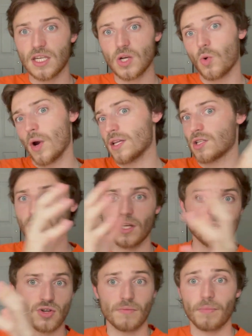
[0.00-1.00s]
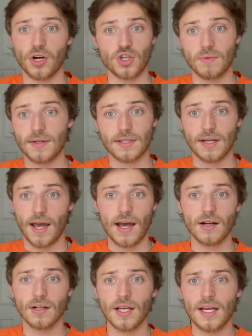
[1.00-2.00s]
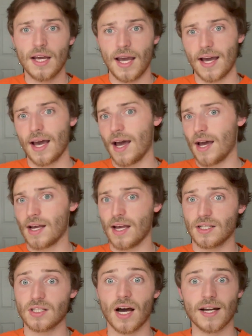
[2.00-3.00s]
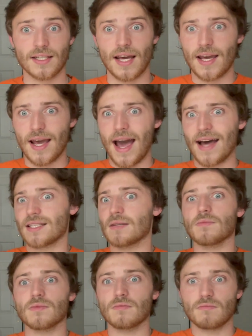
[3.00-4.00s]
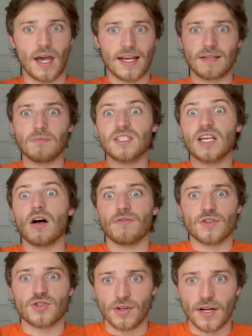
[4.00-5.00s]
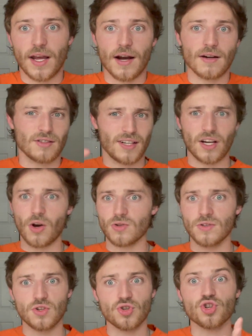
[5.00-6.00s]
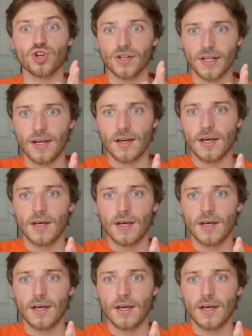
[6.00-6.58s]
It equates to like certain punishments in hell, as Dante as himself inserted character like goes on this journey